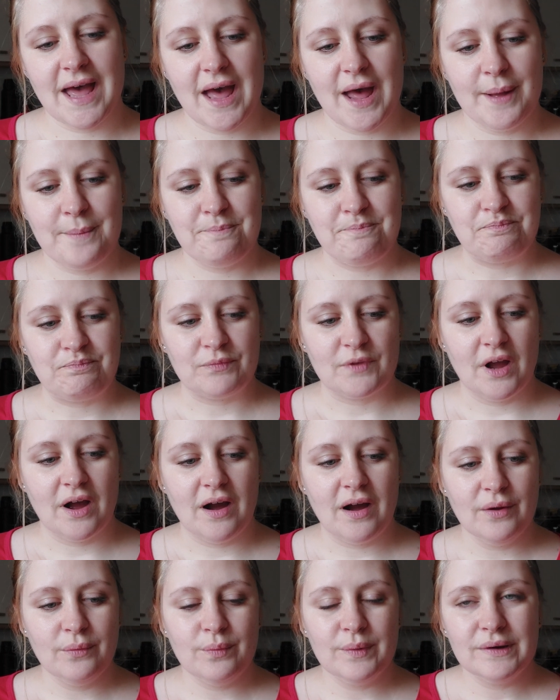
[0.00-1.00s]

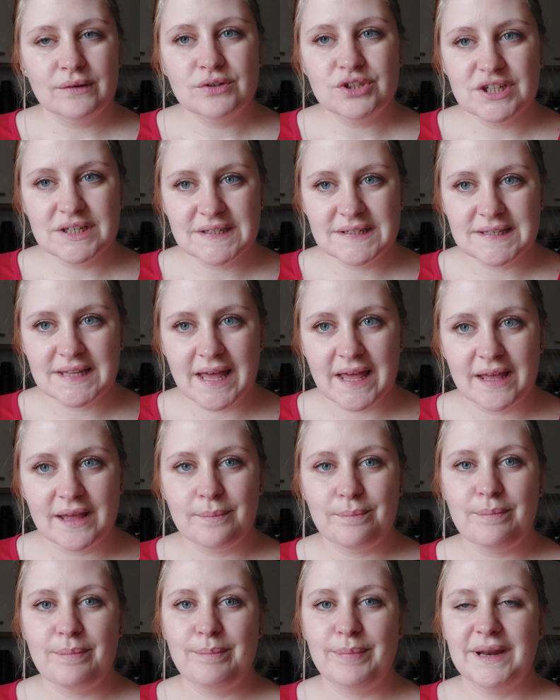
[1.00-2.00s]
I will just
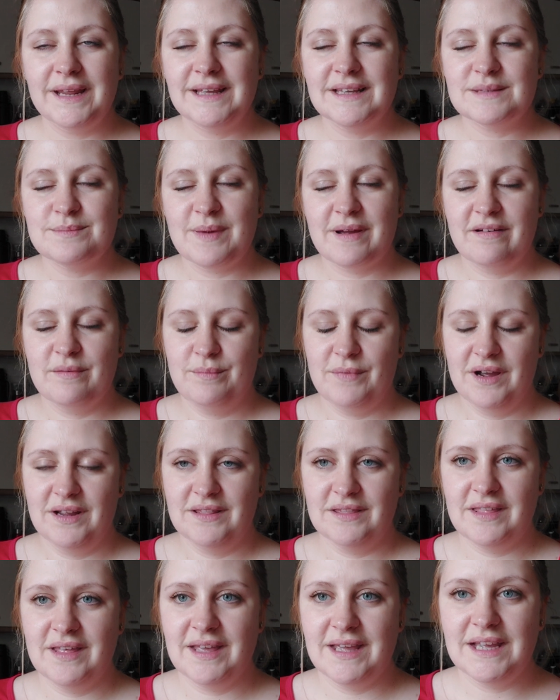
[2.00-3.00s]
say, please bear in
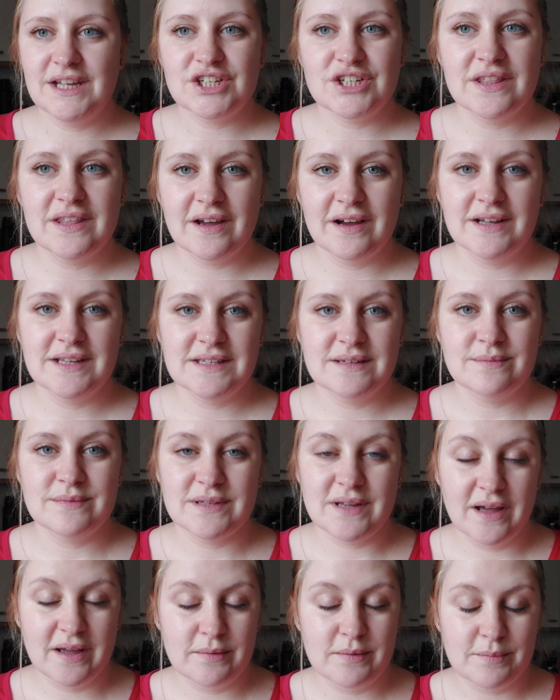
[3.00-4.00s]
mind that each of the
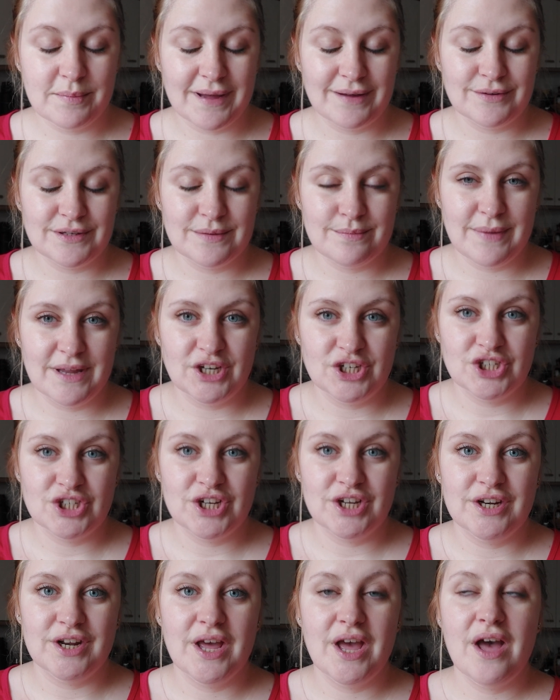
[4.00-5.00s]
items I'm about to
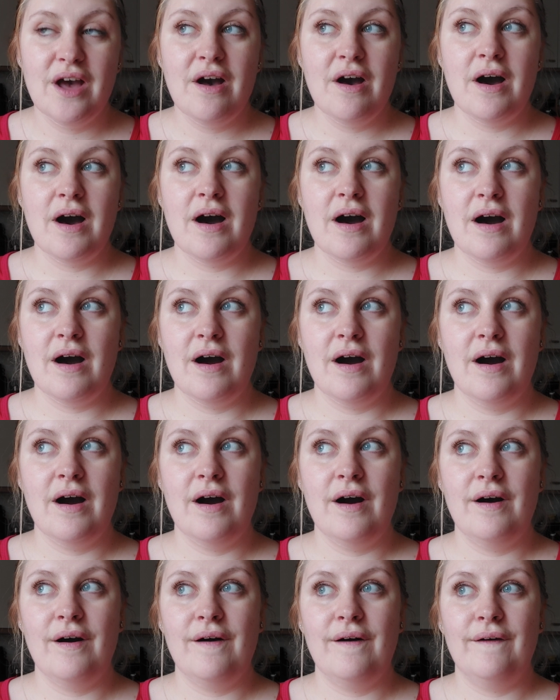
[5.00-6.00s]
mention
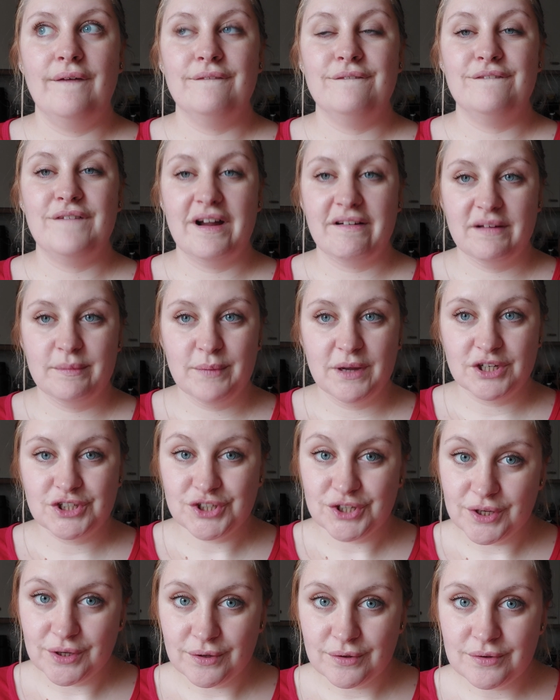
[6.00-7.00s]
are very
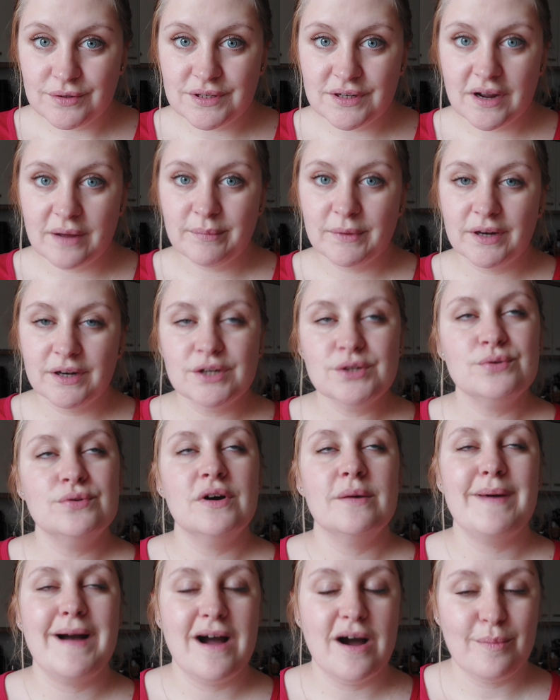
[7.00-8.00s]
much used. I'm going to
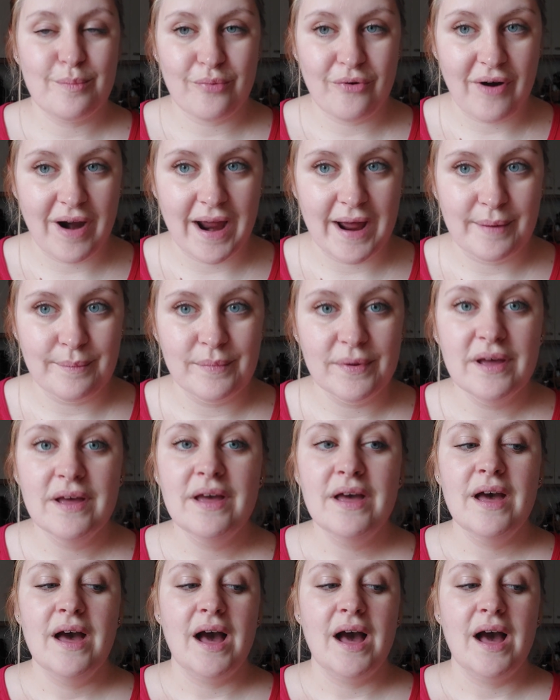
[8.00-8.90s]
talk about our pram,